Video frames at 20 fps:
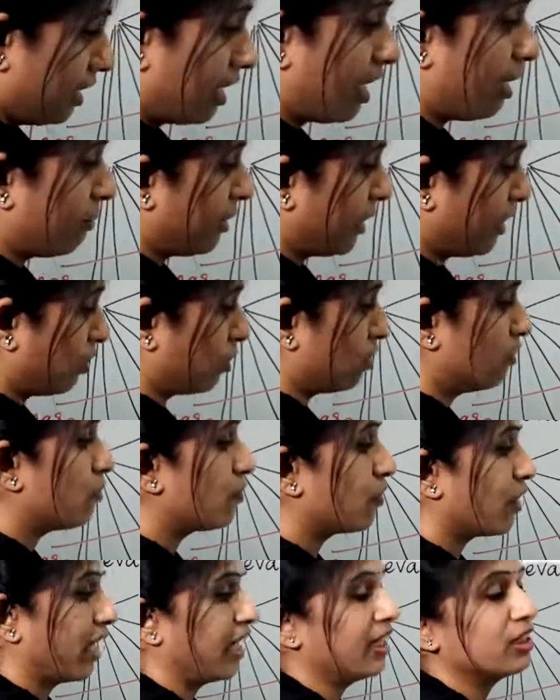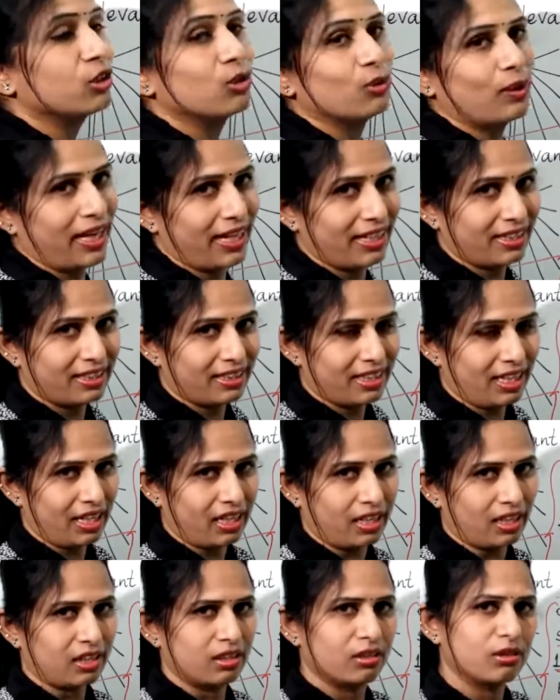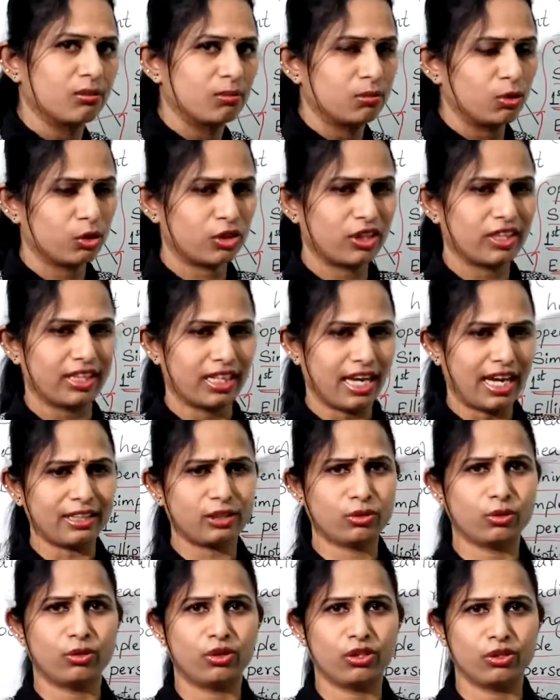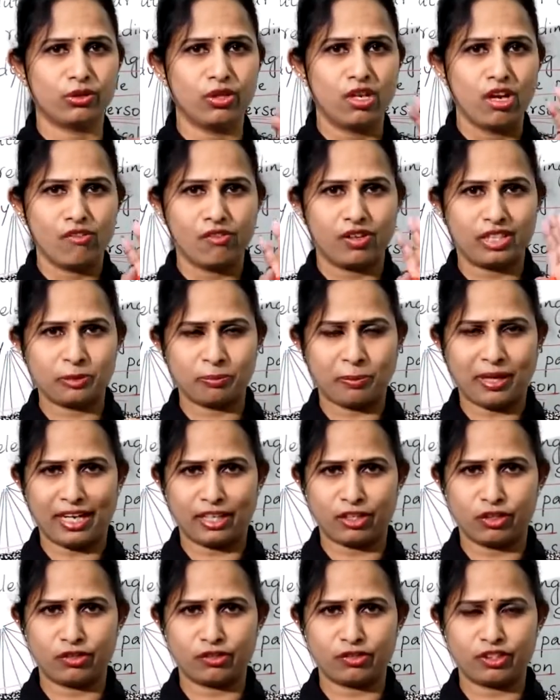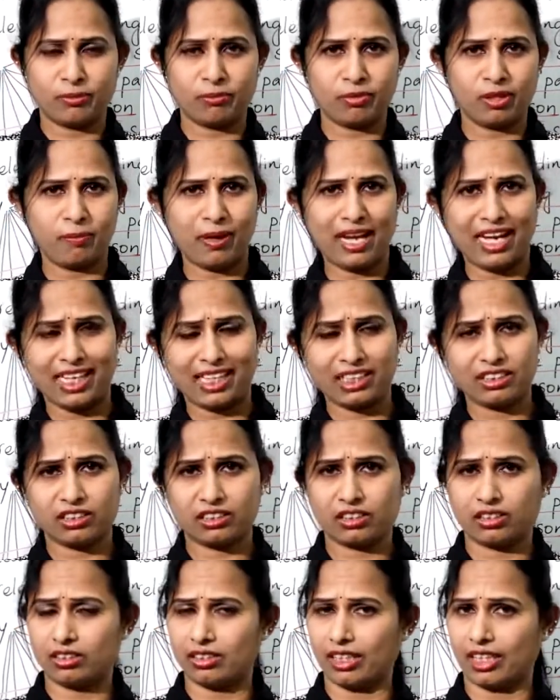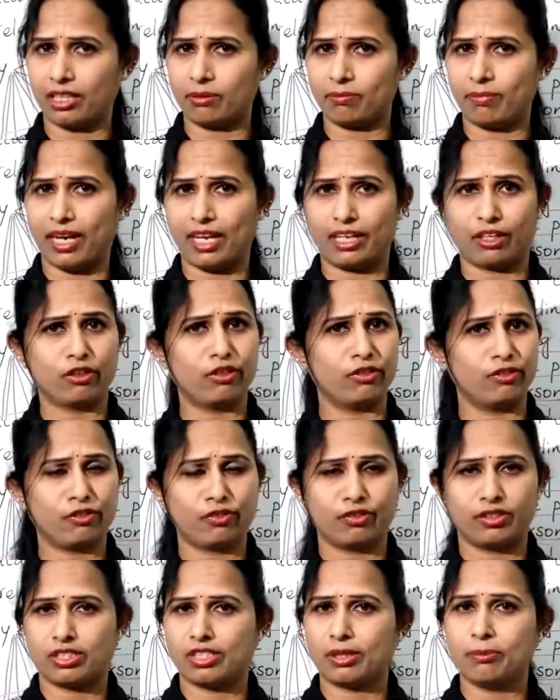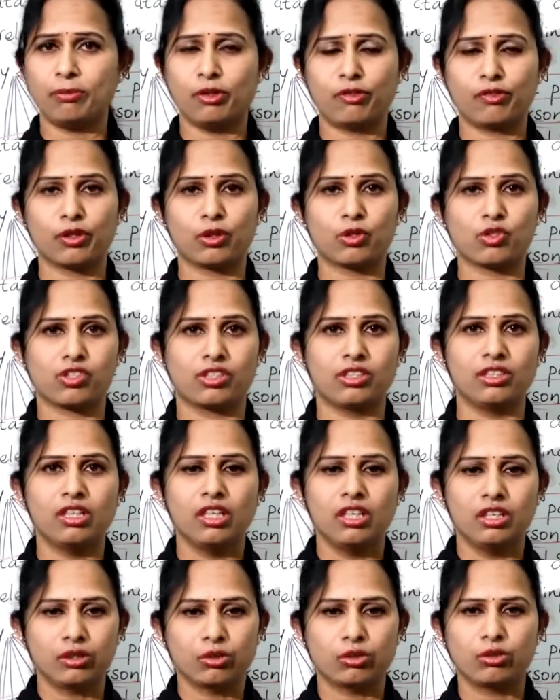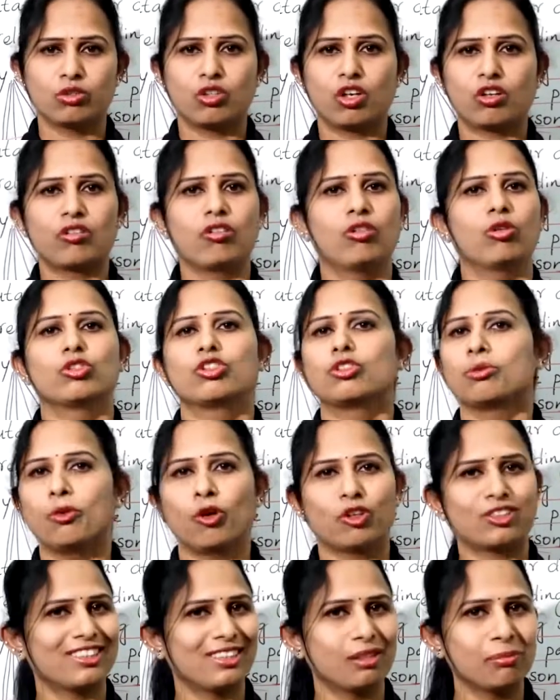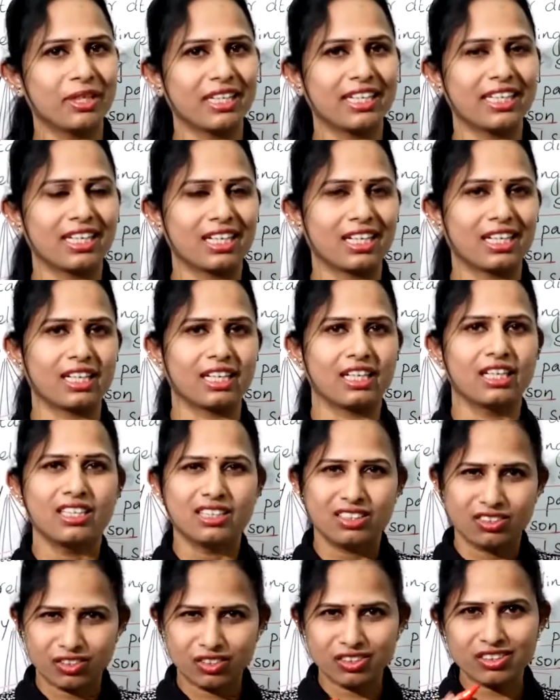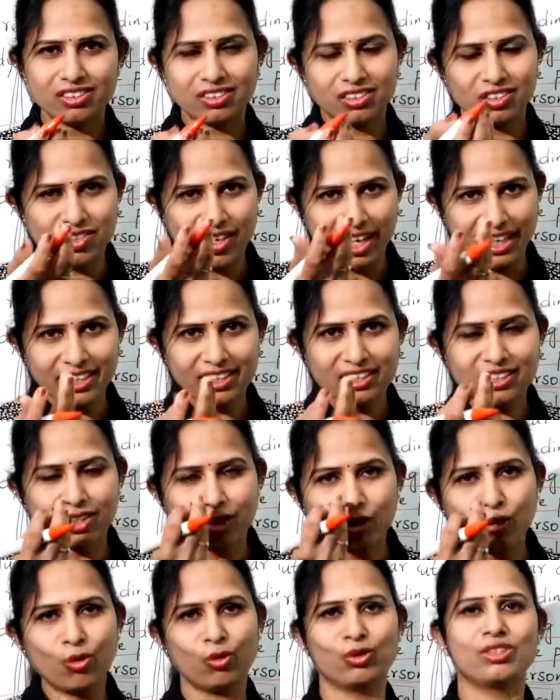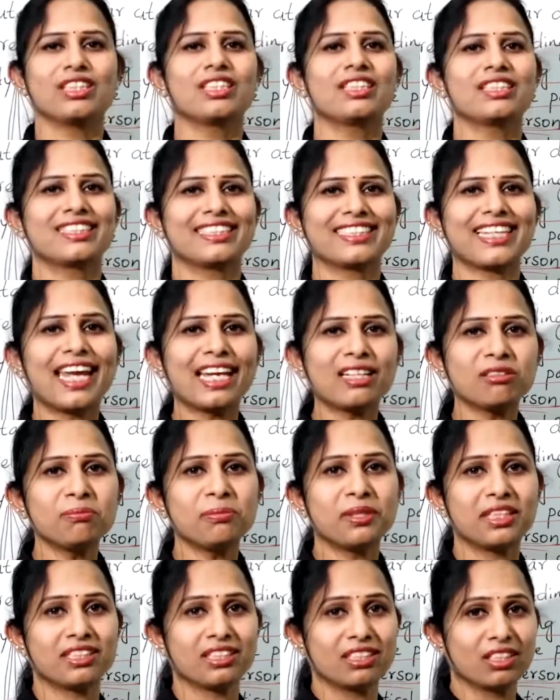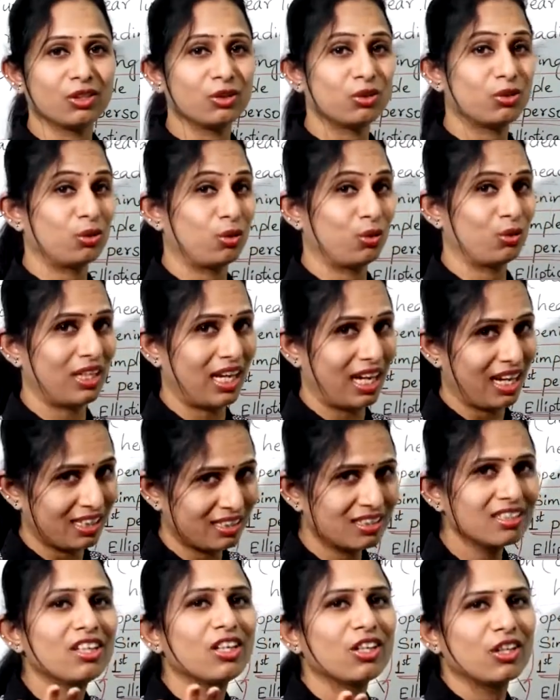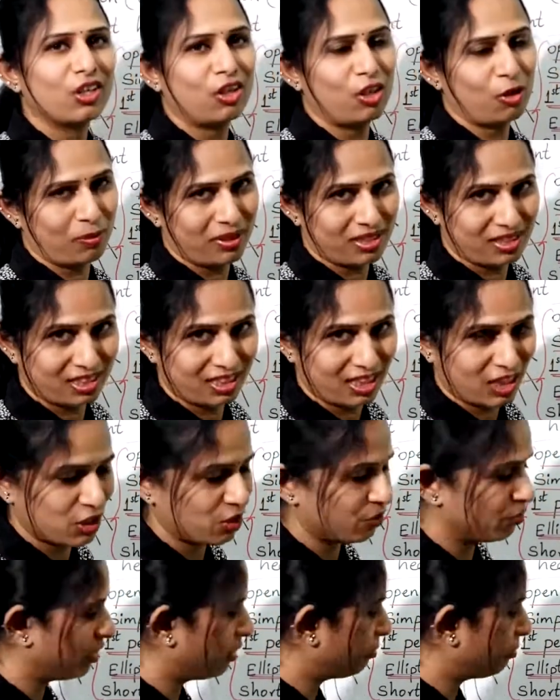coming to the phrase to end the diary. Mostly, I told you, first paragraph simple past and the second paragraph simple future. Do not close the box immediately. Just write a closing statement so that your presentation